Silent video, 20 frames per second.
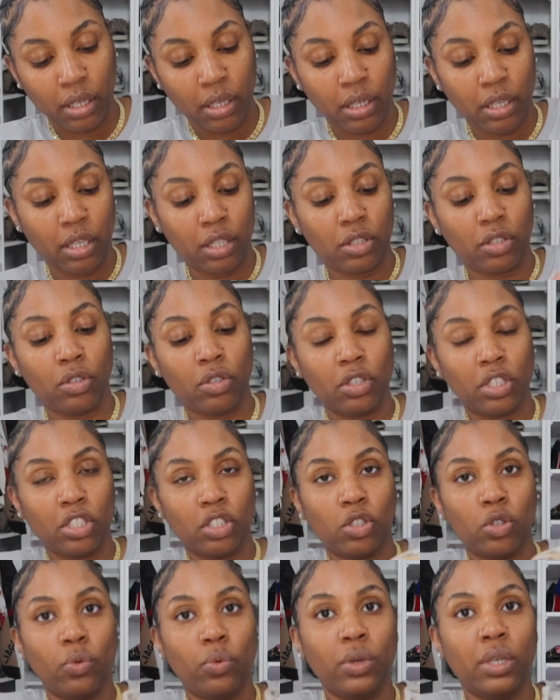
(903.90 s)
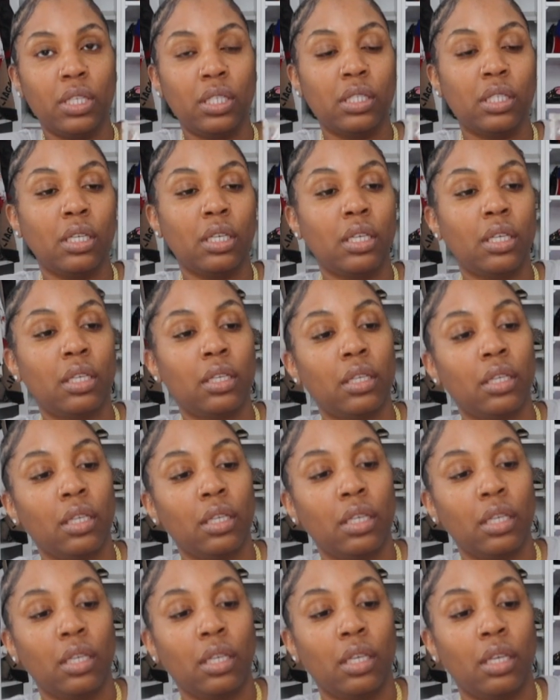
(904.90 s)
Yeah, so you just squeeze it
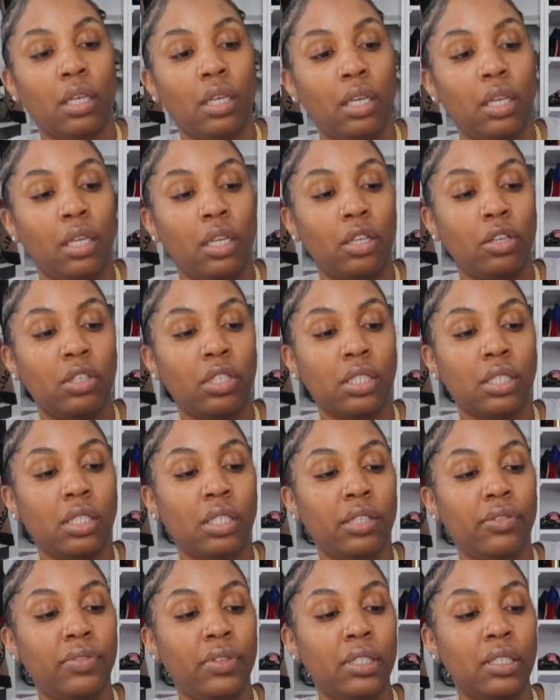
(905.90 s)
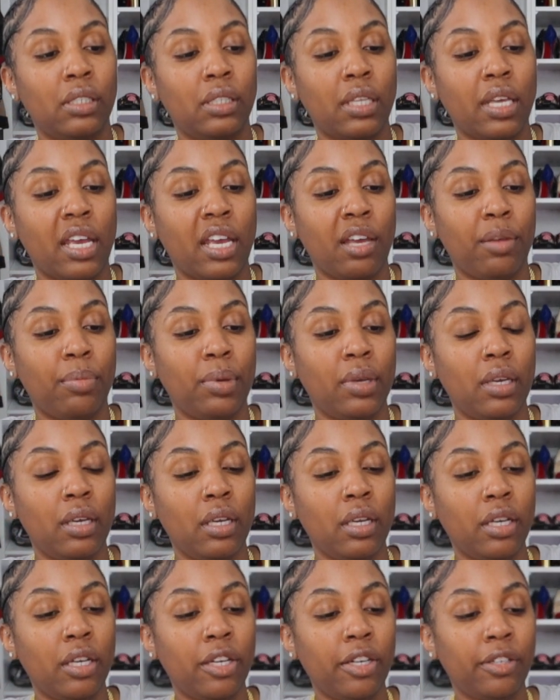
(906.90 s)
and you just lift this tab
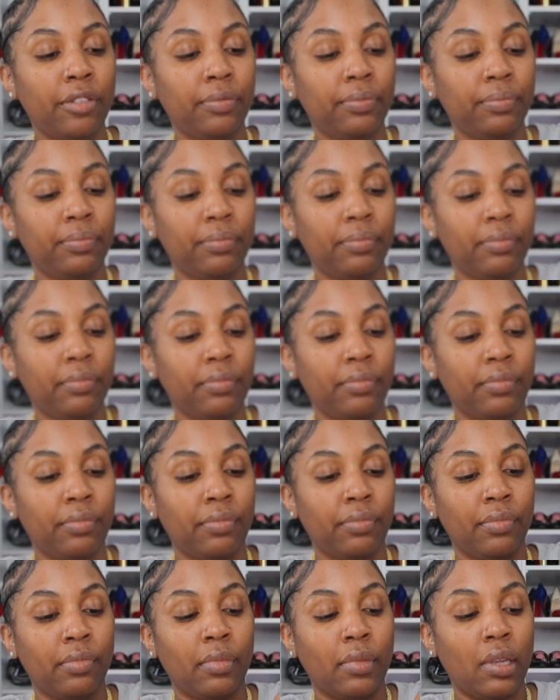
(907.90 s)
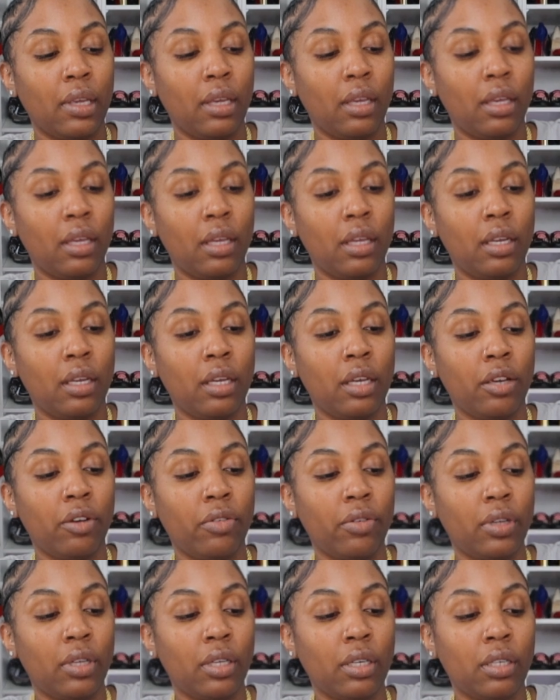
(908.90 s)
here, and here
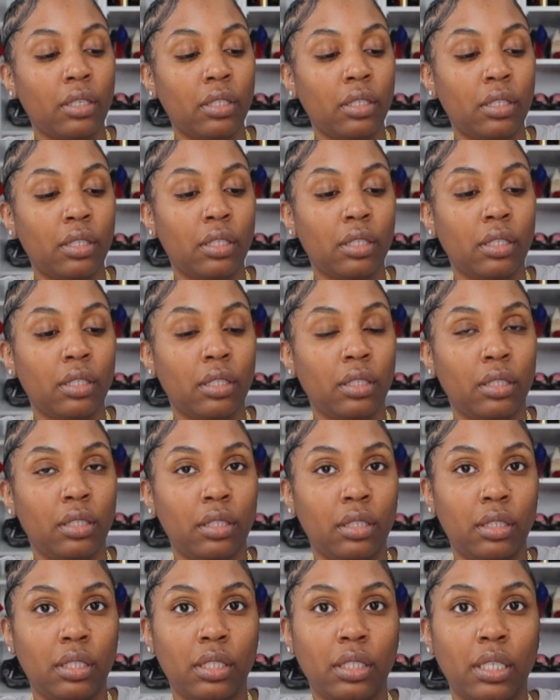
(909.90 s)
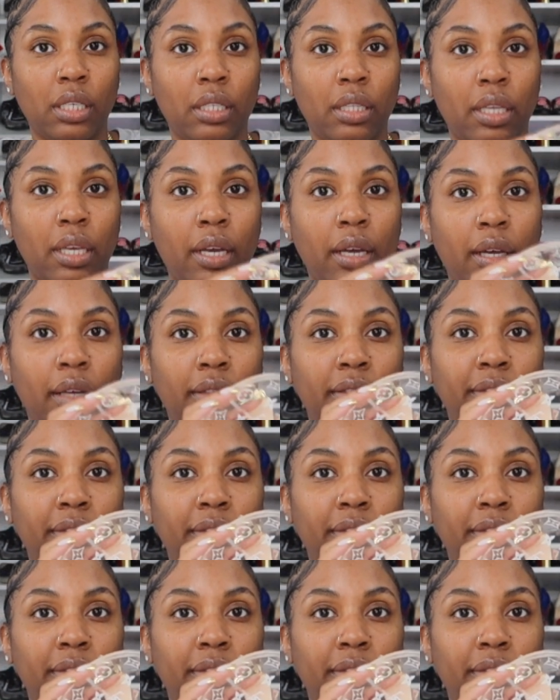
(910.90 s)
it is, just like that.